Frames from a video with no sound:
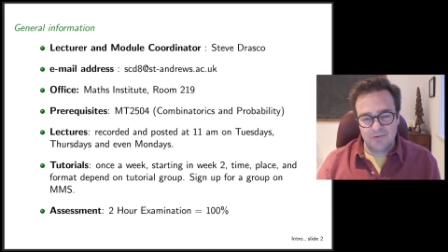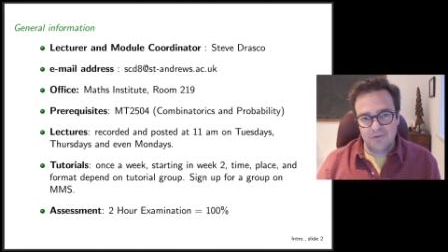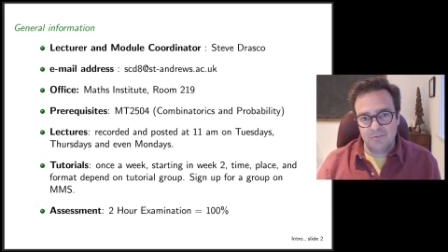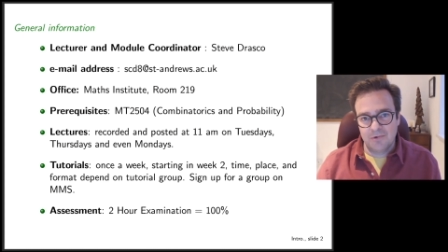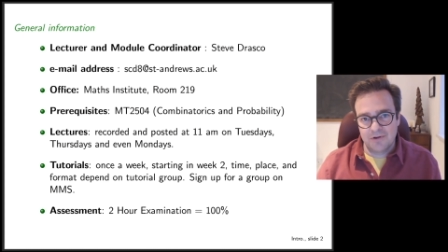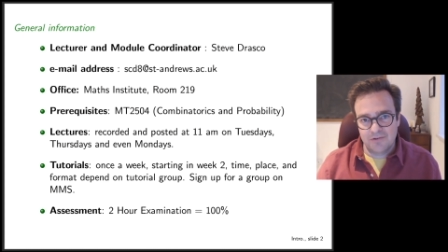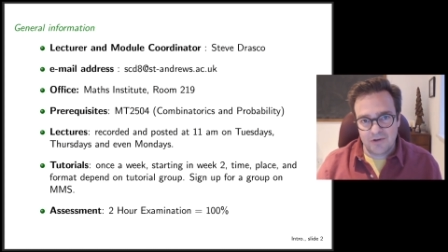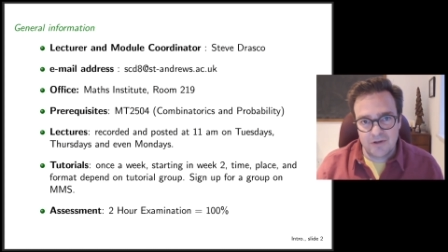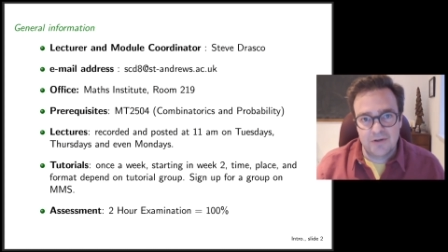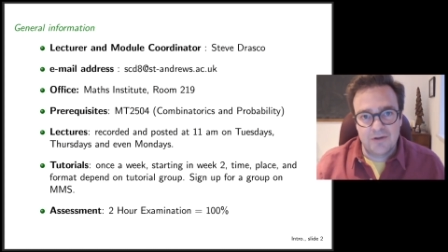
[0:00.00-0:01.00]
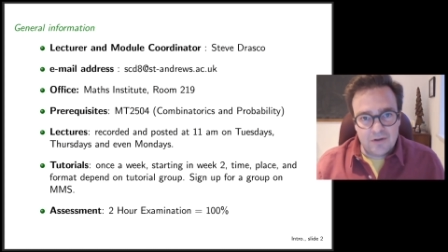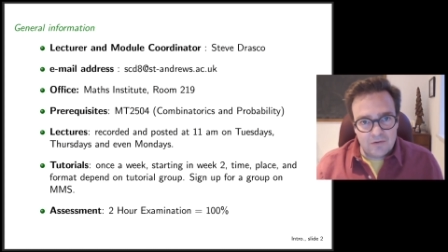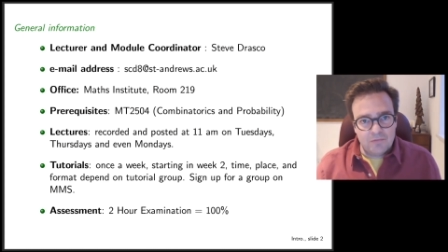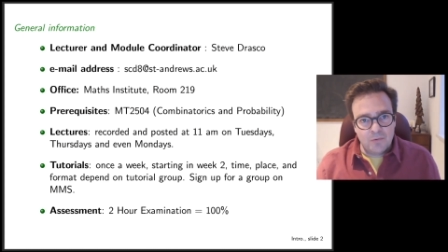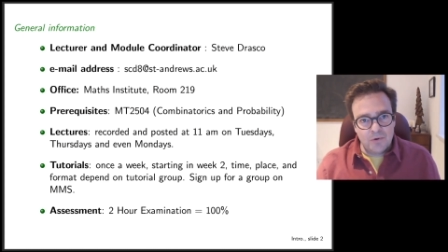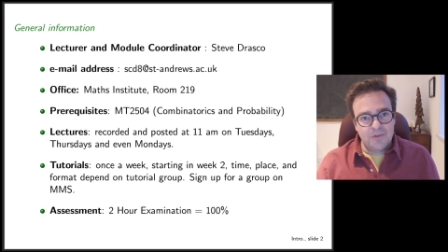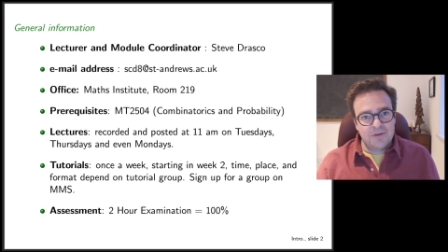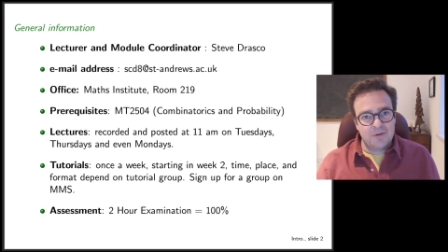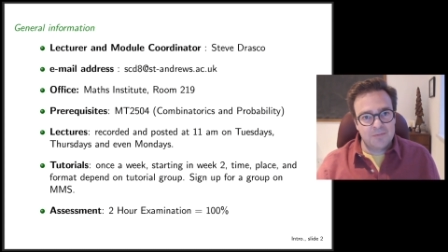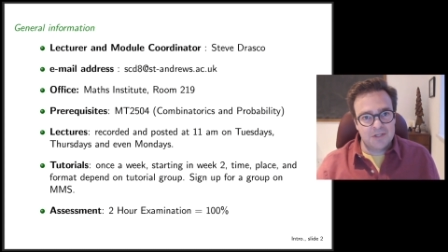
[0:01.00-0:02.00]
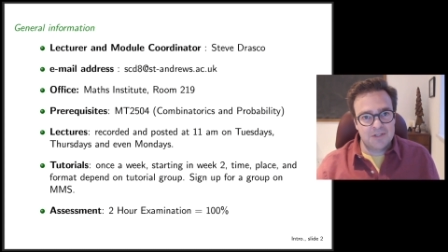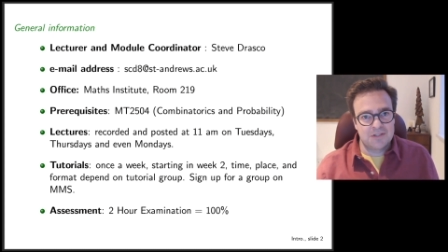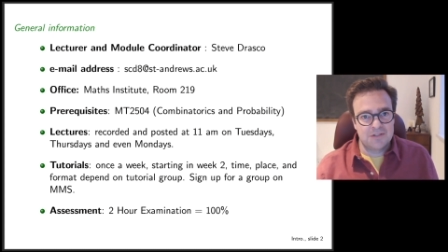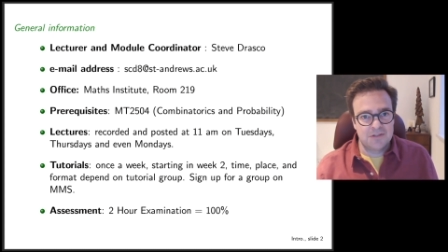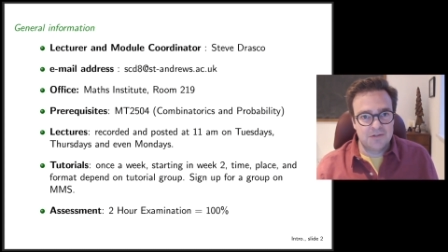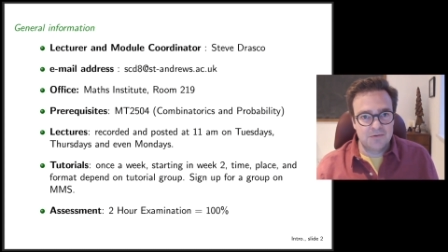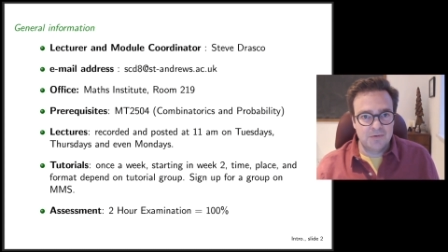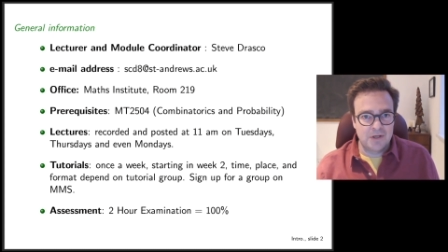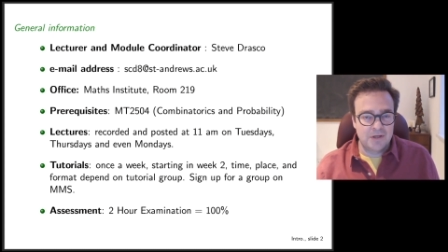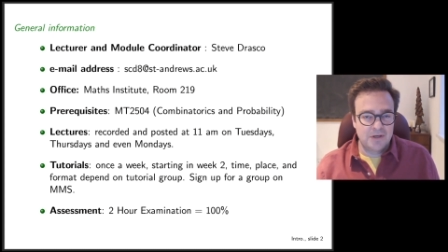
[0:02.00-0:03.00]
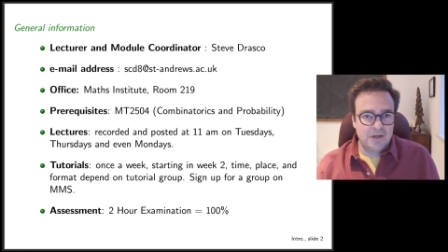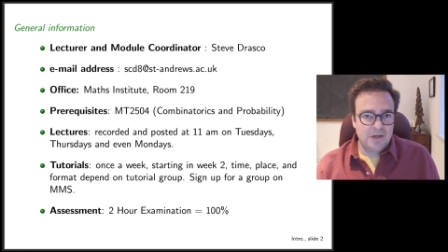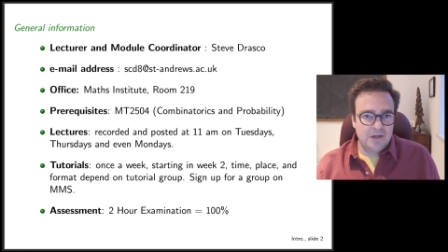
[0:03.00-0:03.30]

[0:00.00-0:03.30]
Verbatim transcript: So you want to try to avoid the temptation to do that